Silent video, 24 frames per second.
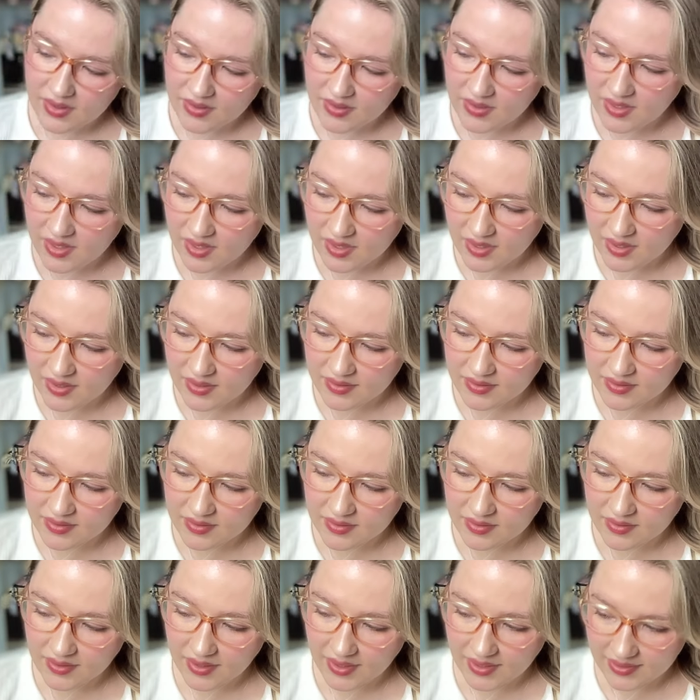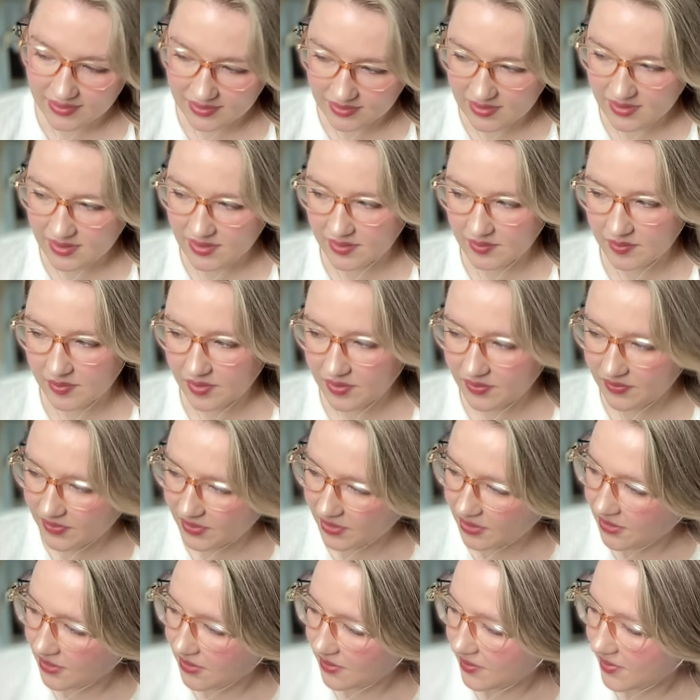the last
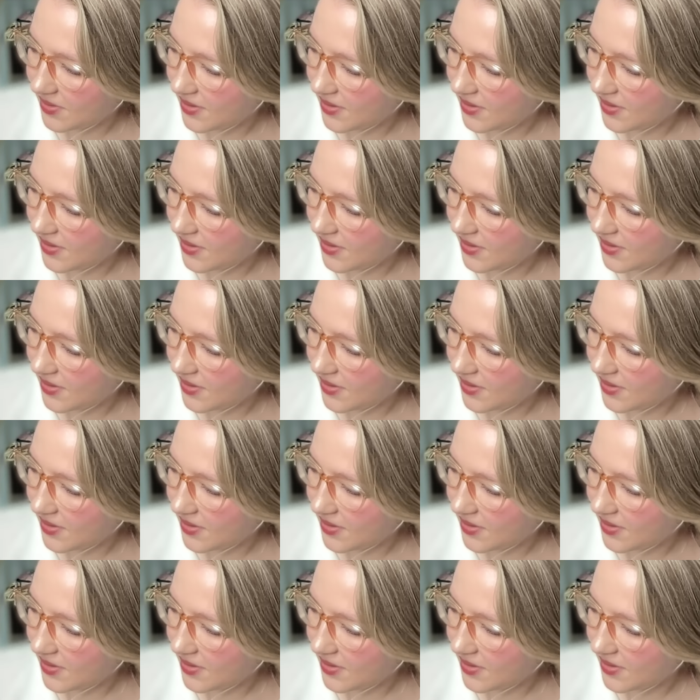perfume